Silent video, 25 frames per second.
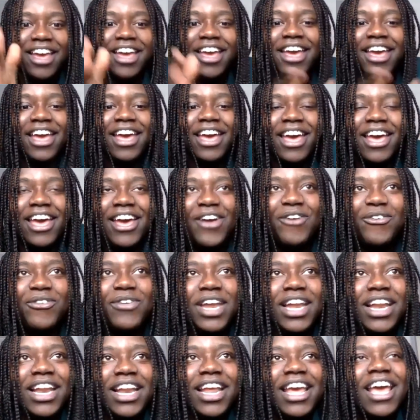
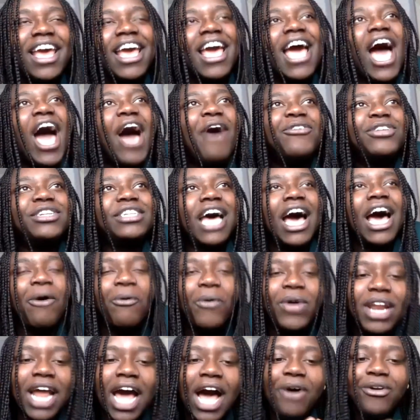really, I
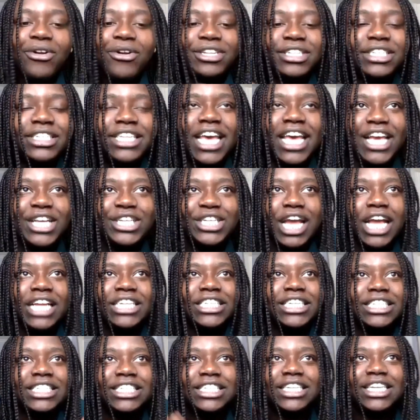went out on stage
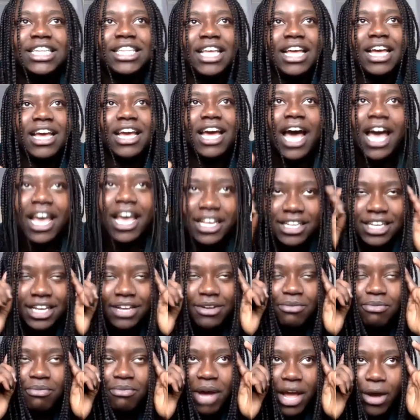and just,
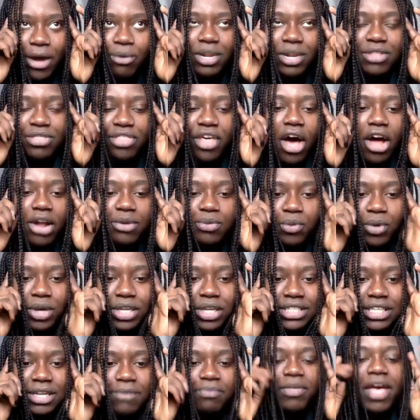my only thought
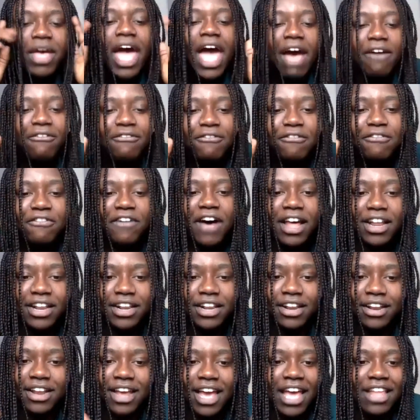was have
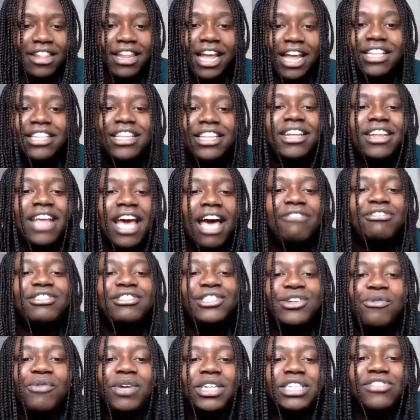fun. And I did have
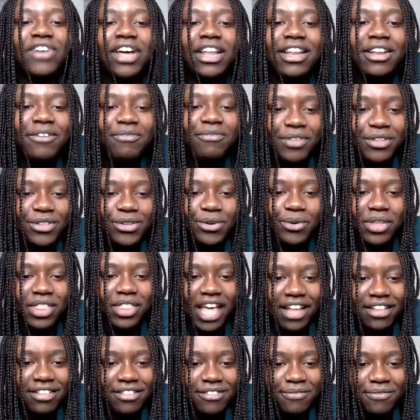so much fun doing
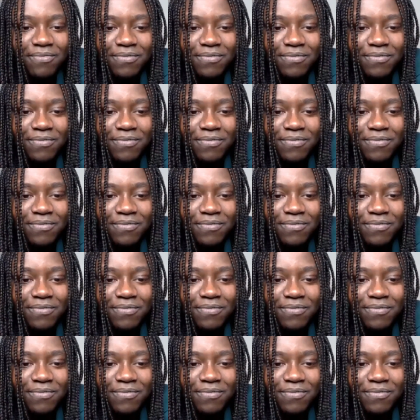that.